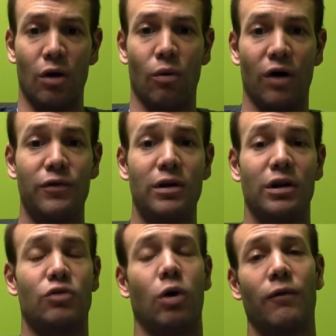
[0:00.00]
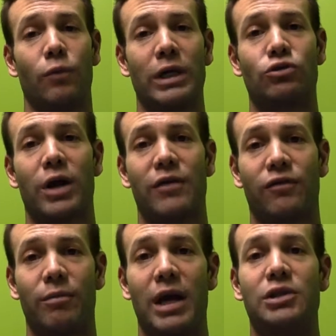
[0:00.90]
Well, if you did a 12 week
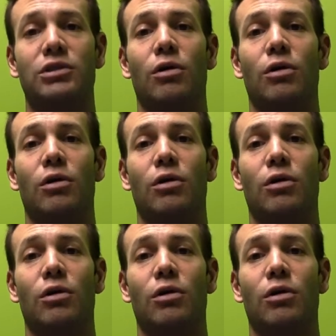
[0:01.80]
transformation,